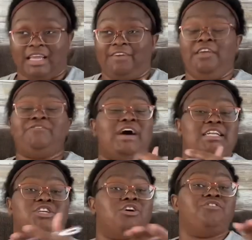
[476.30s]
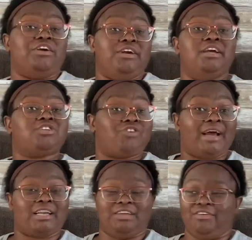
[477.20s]
He finds her very
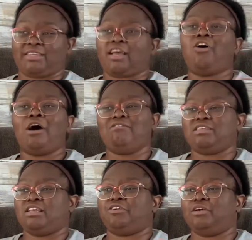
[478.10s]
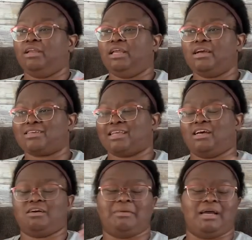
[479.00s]
attractive. He's like, oh, I haven't seen her in years. Like,
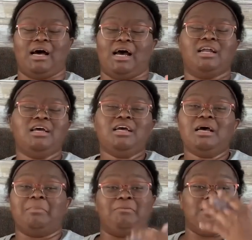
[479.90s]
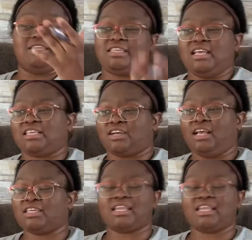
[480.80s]
oh my God. But once he sees her, he's